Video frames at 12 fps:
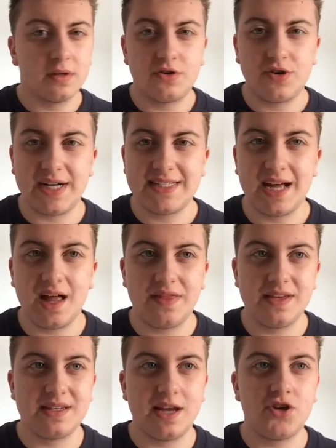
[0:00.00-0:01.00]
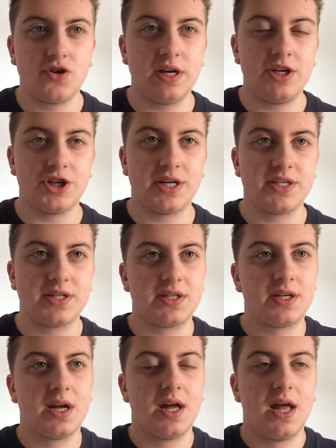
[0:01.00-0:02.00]
Transhealth is literally
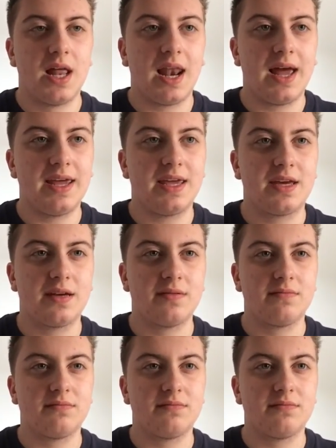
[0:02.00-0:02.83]
just like